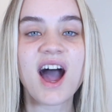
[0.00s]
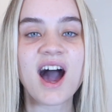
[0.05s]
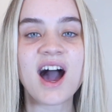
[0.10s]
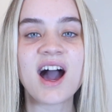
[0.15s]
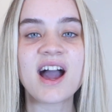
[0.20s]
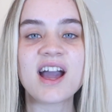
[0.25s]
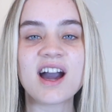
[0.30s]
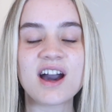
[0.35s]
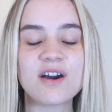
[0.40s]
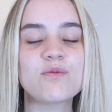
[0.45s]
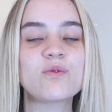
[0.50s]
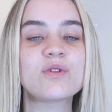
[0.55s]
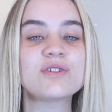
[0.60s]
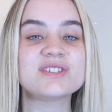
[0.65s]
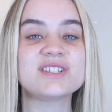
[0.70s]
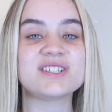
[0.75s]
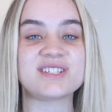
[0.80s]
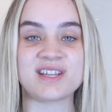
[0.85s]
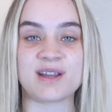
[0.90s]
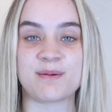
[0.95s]
I have
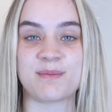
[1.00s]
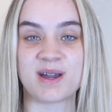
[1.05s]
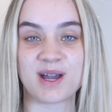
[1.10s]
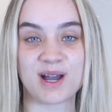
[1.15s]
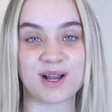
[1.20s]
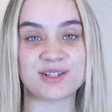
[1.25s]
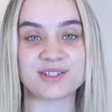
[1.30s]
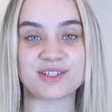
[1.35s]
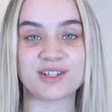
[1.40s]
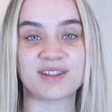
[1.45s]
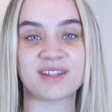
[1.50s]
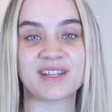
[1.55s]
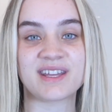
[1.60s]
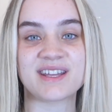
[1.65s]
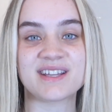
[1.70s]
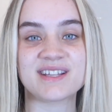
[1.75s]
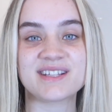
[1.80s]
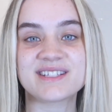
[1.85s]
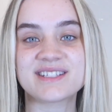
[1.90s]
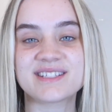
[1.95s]
wanted to get my hands on
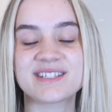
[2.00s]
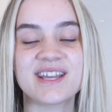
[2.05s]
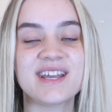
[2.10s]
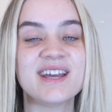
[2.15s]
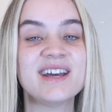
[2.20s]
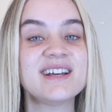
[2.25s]
this